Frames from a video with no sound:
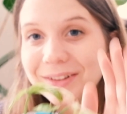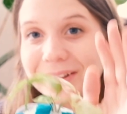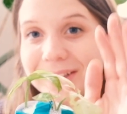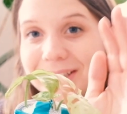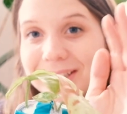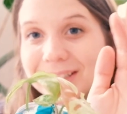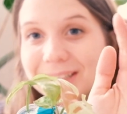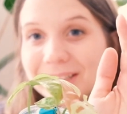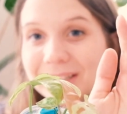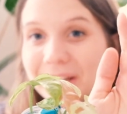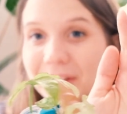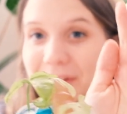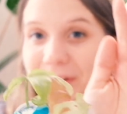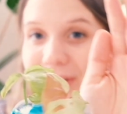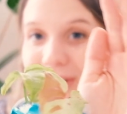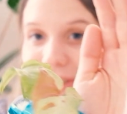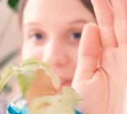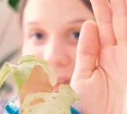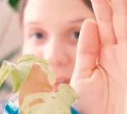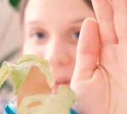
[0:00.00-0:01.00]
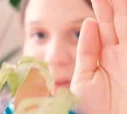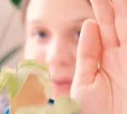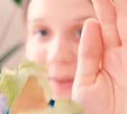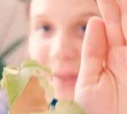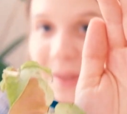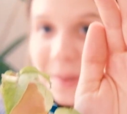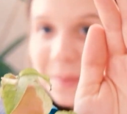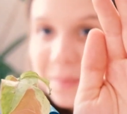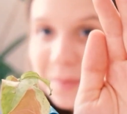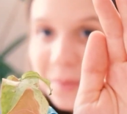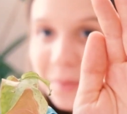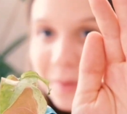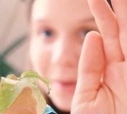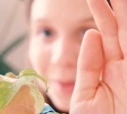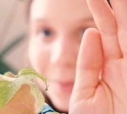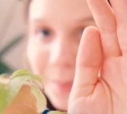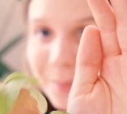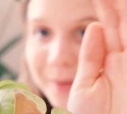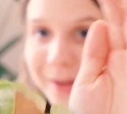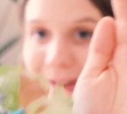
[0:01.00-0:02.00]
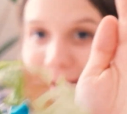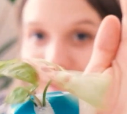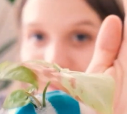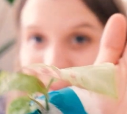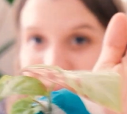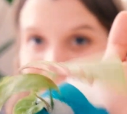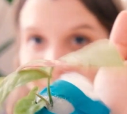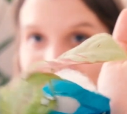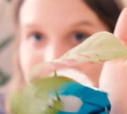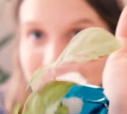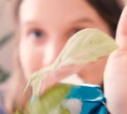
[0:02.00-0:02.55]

this is another syngonium with pink,